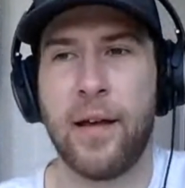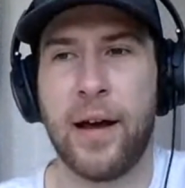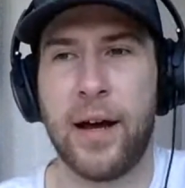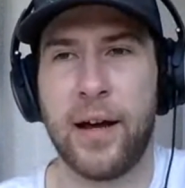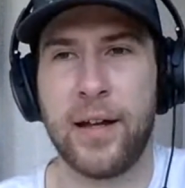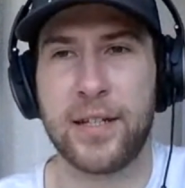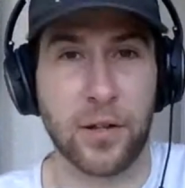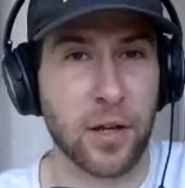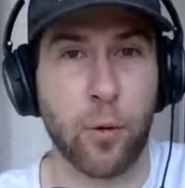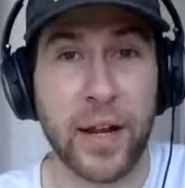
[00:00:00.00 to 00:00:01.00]
uh, he's
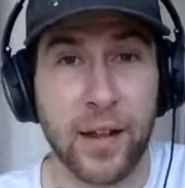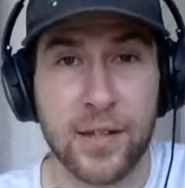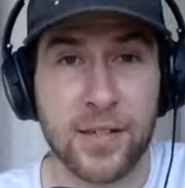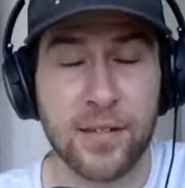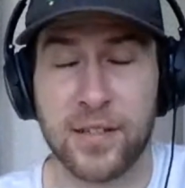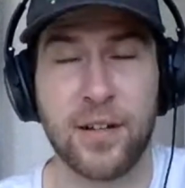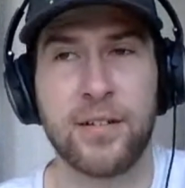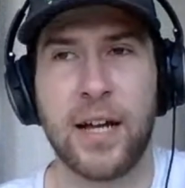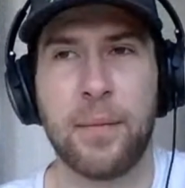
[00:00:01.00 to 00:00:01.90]
got the quickness. There's no doubt